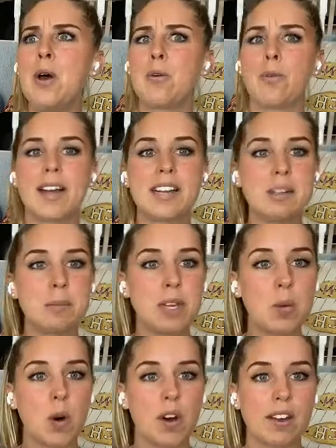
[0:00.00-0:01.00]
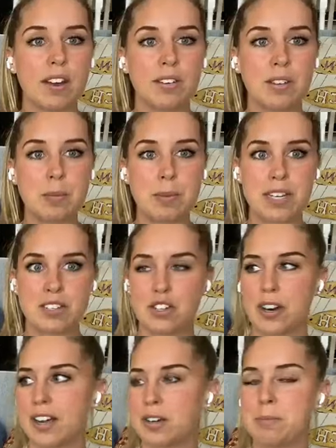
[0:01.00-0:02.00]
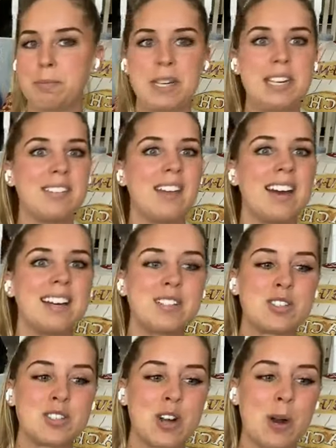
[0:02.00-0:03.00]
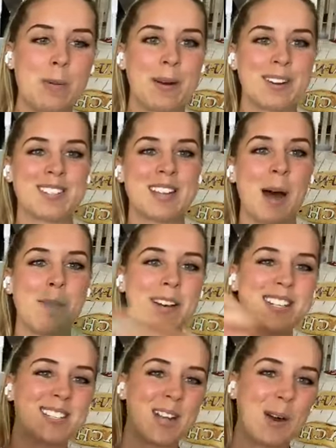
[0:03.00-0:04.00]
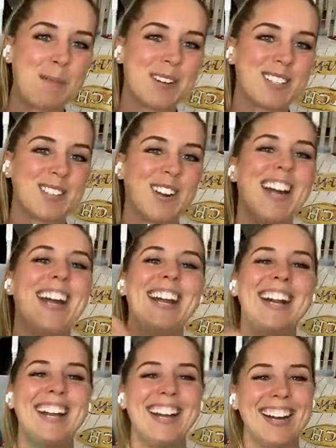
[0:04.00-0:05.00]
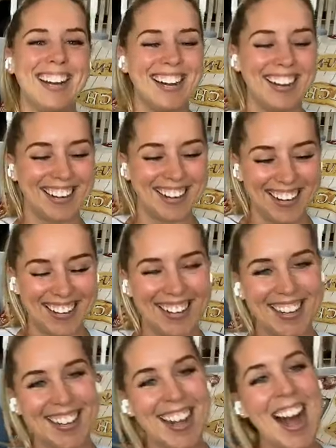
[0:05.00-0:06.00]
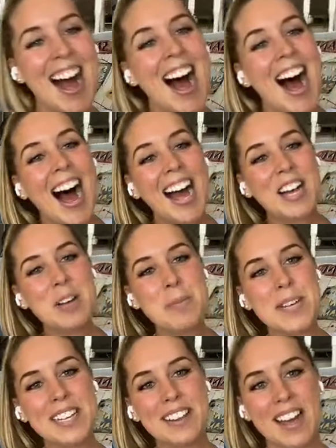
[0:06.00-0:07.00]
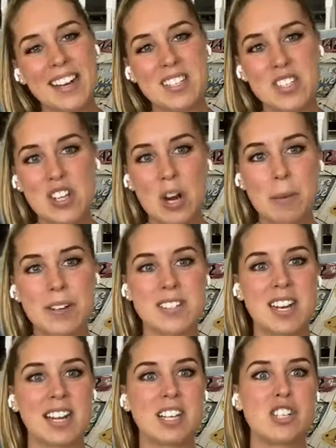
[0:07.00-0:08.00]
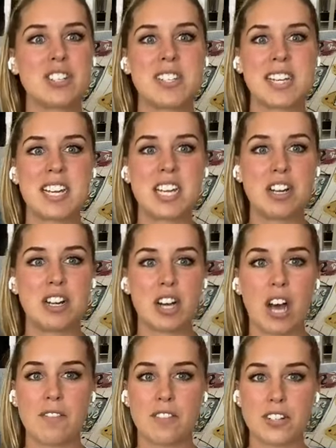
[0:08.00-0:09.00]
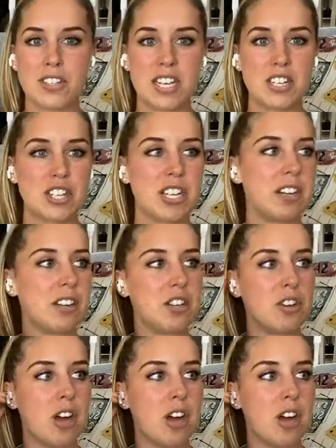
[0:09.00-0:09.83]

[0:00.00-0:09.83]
randomly walking on the beach, or I could be in line at Starbucks, got my Starbucks right here. I could be in line at Starbucks and I could just hear a conversation,